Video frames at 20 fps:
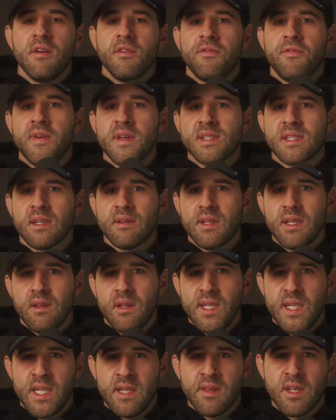Physically
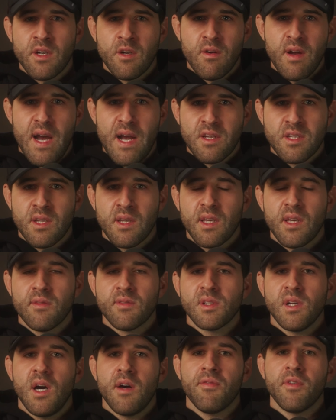leading the interaction gives
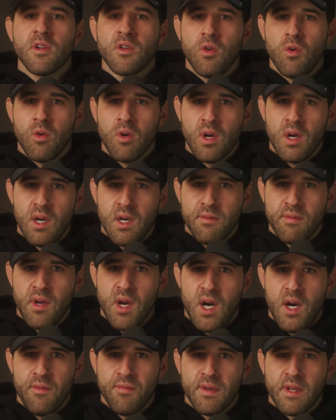off an aura of
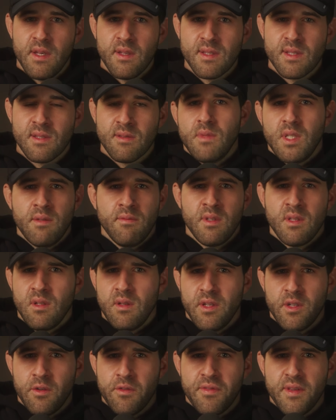confidence. Even the
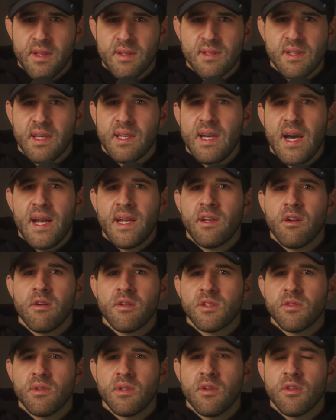little things like guiding her
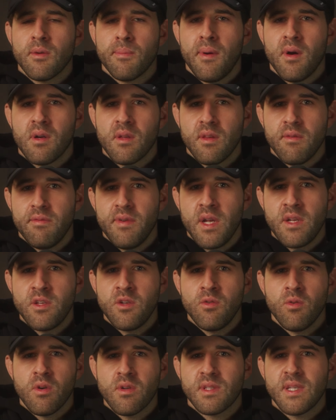to another part of the
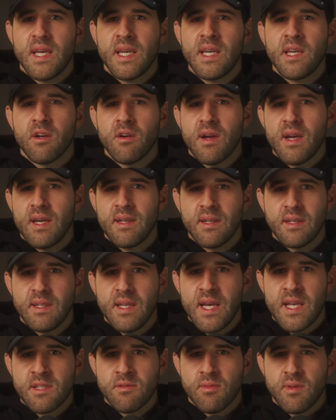venue or taking her hand to
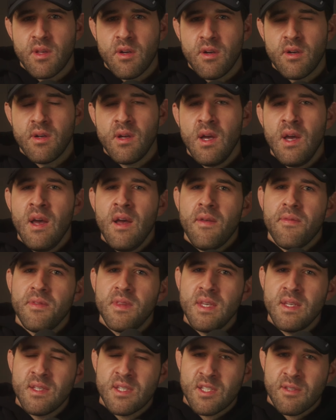dance with her,
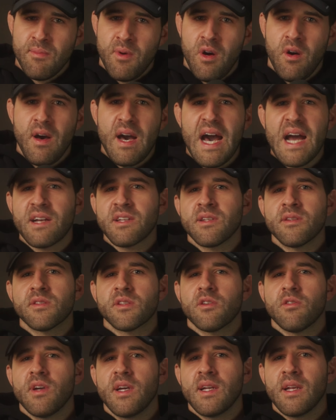these small actions
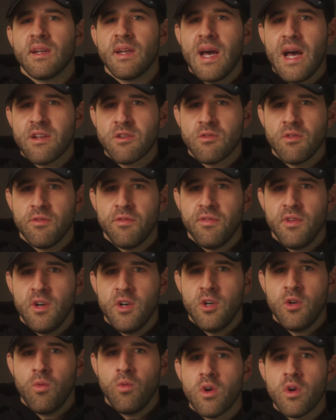create a natural
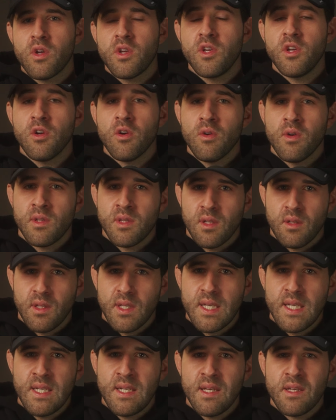flow you're in the
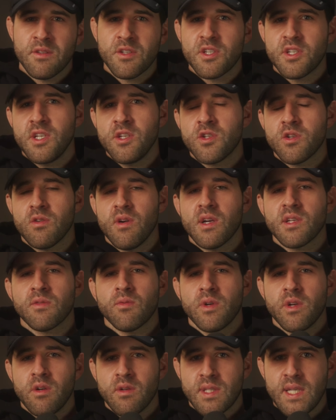lead and she trusts
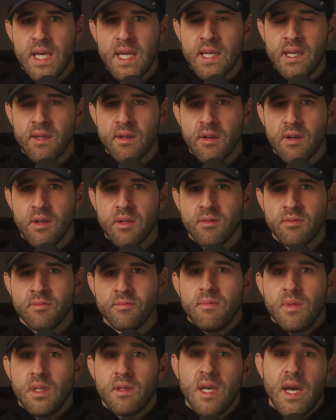where you're taking her.
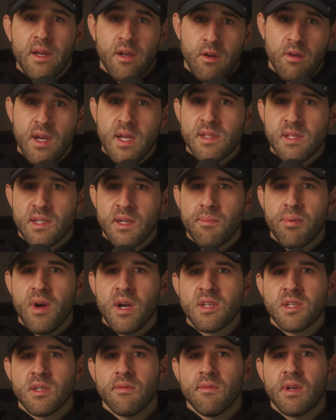And that creates an
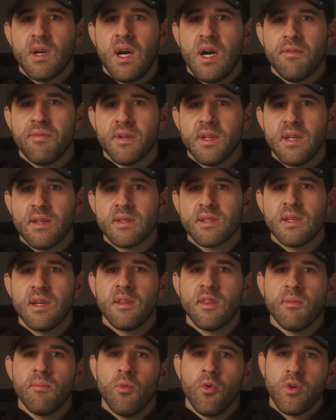impression of confidence,
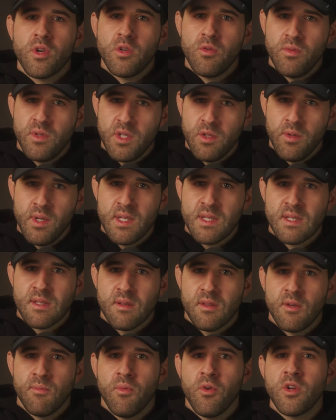and the more you do it,
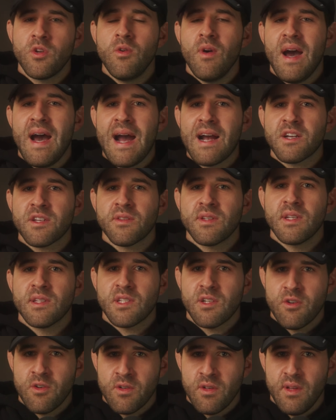the more more you actually
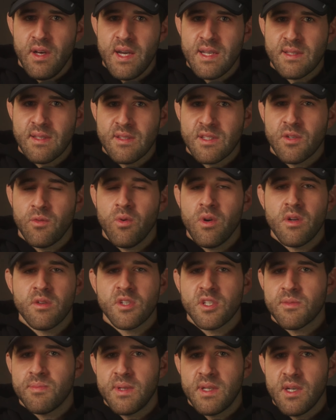internalize it to where it
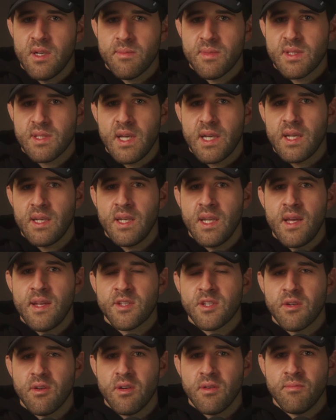just becomes second
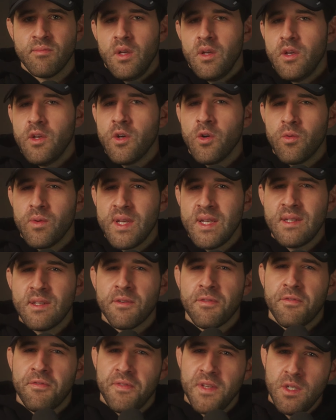nature. You don't need to
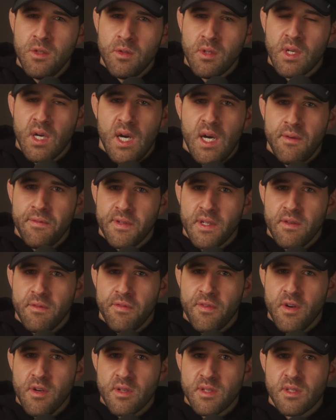feel confident
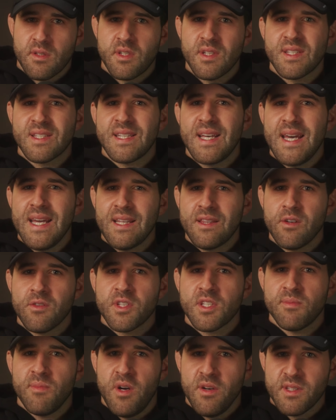first, just take those
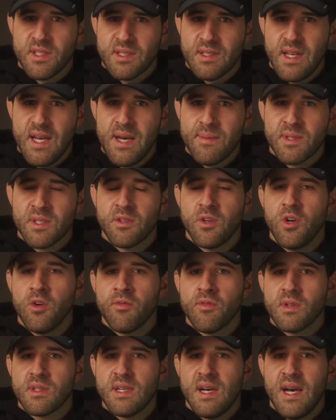small steps and
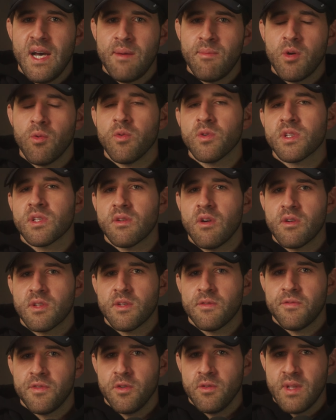over time it will start
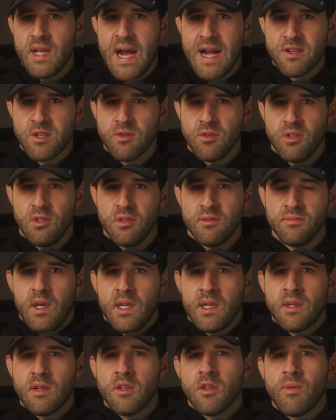to feel natural.
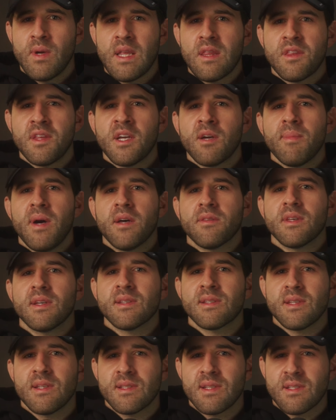And another way to think about
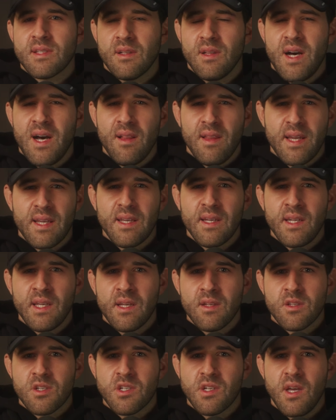this is it's a lot like getting
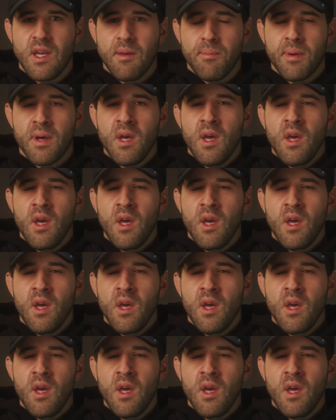in shape.